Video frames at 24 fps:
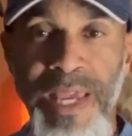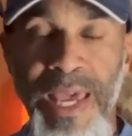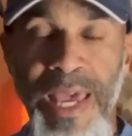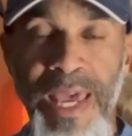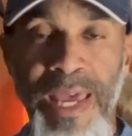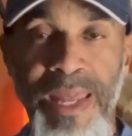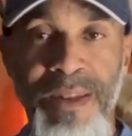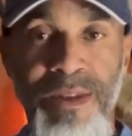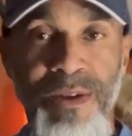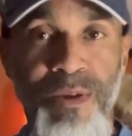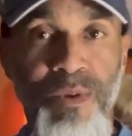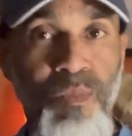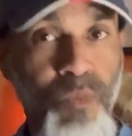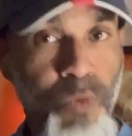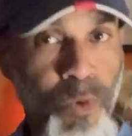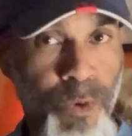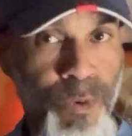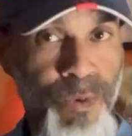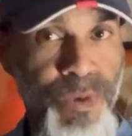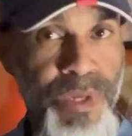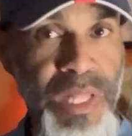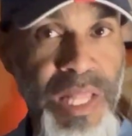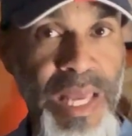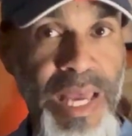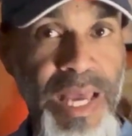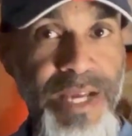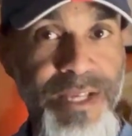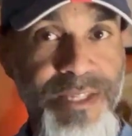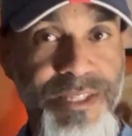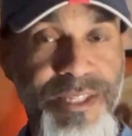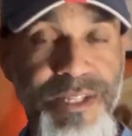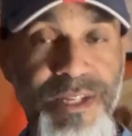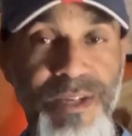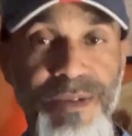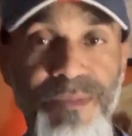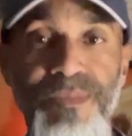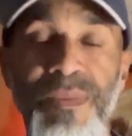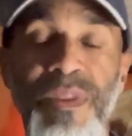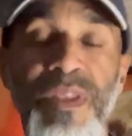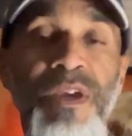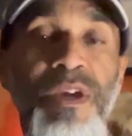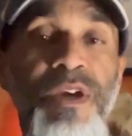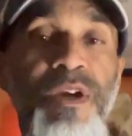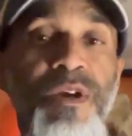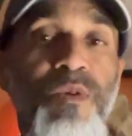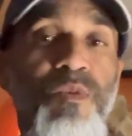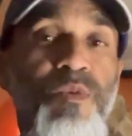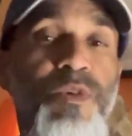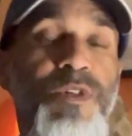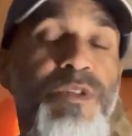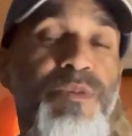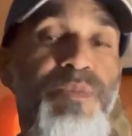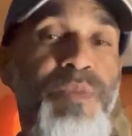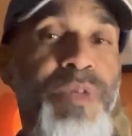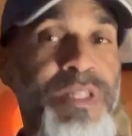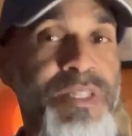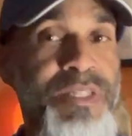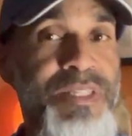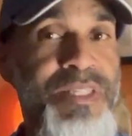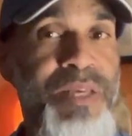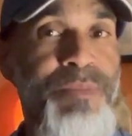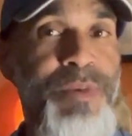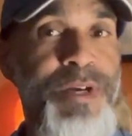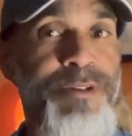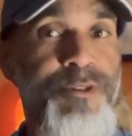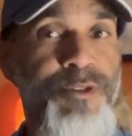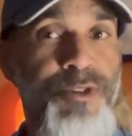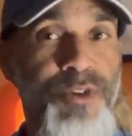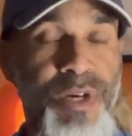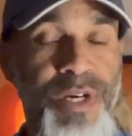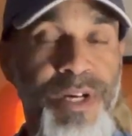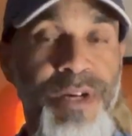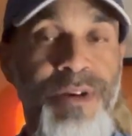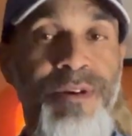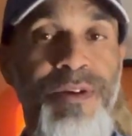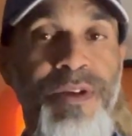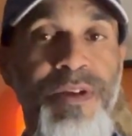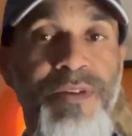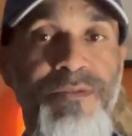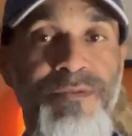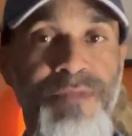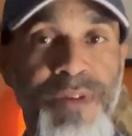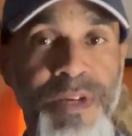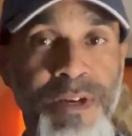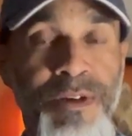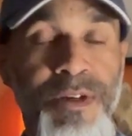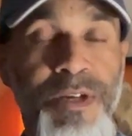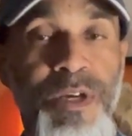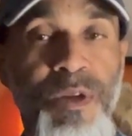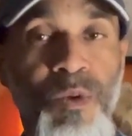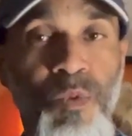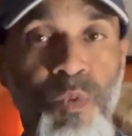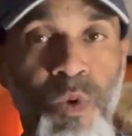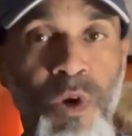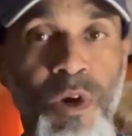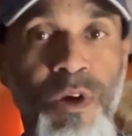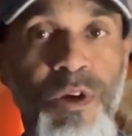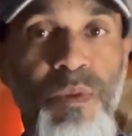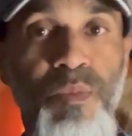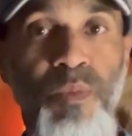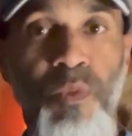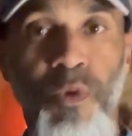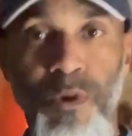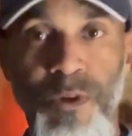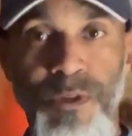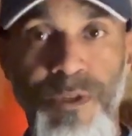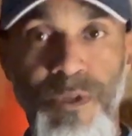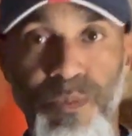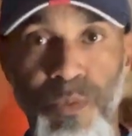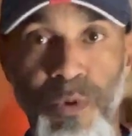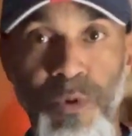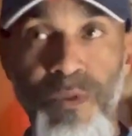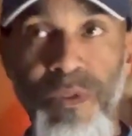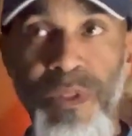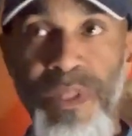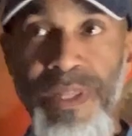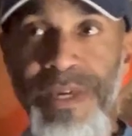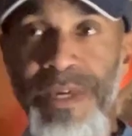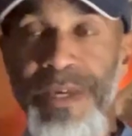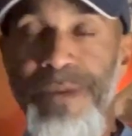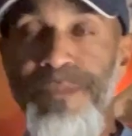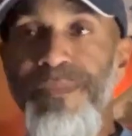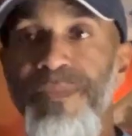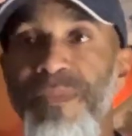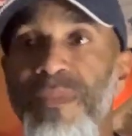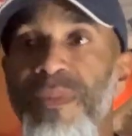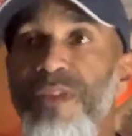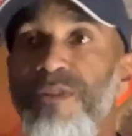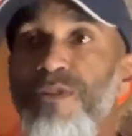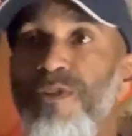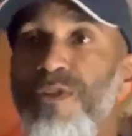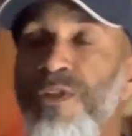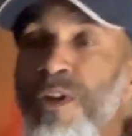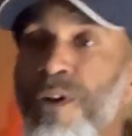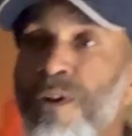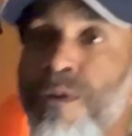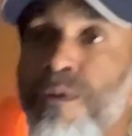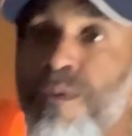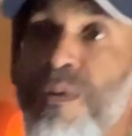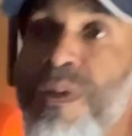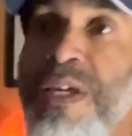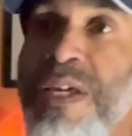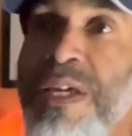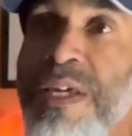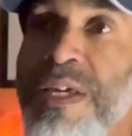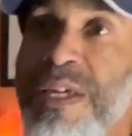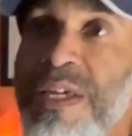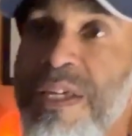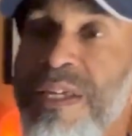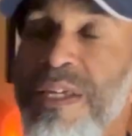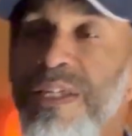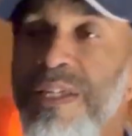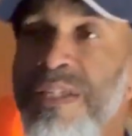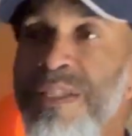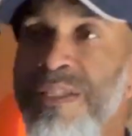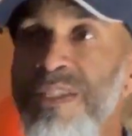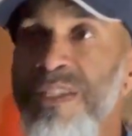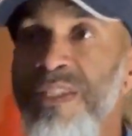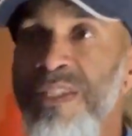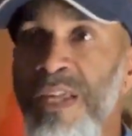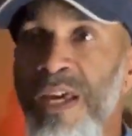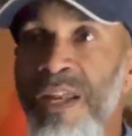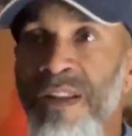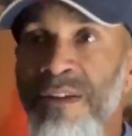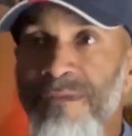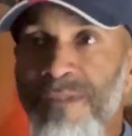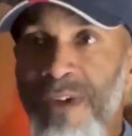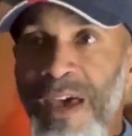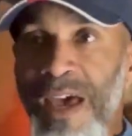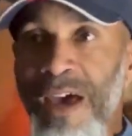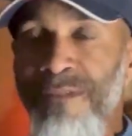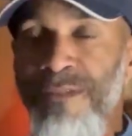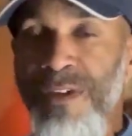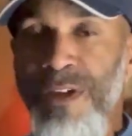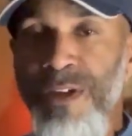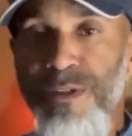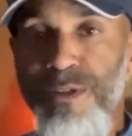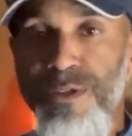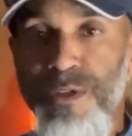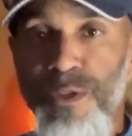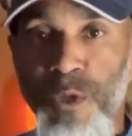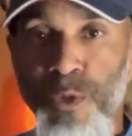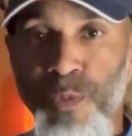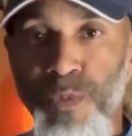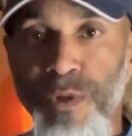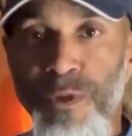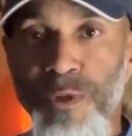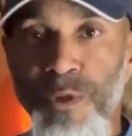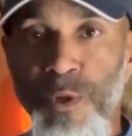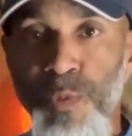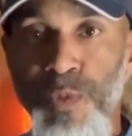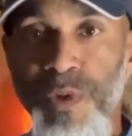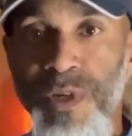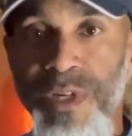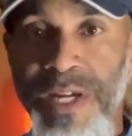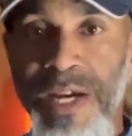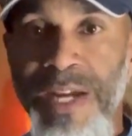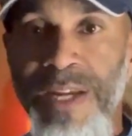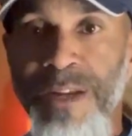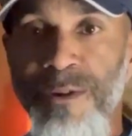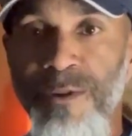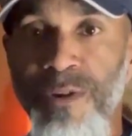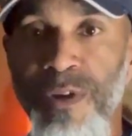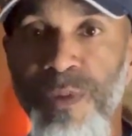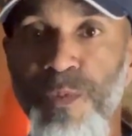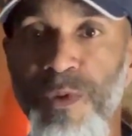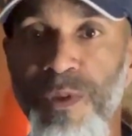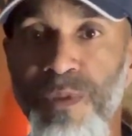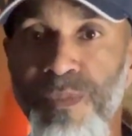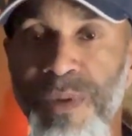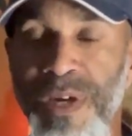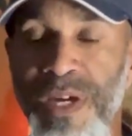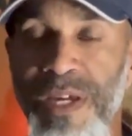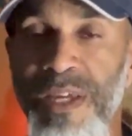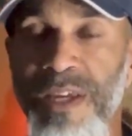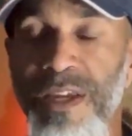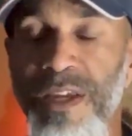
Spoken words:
hand more relaxed, which means that my trigger finger can work more smoothly. So instead of having a super, super tight grip with my